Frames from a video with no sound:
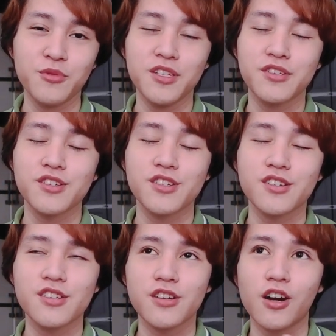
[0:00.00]

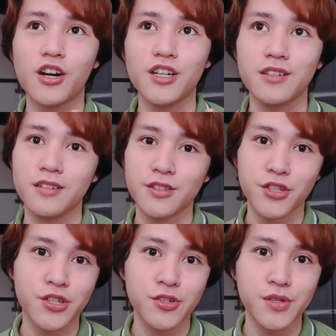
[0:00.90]
which are
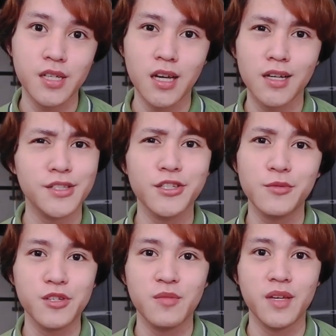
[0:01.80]

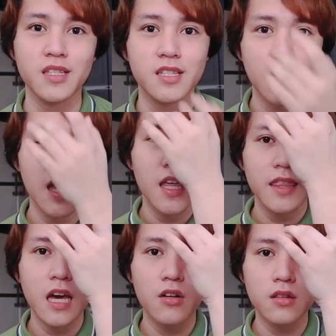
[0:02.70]
serum treatments.
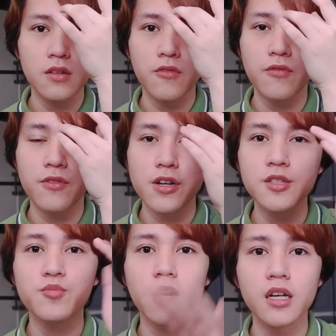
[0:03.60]
Now, the
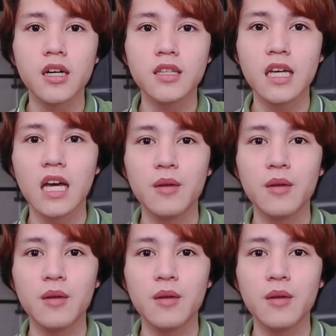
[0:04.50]
first product that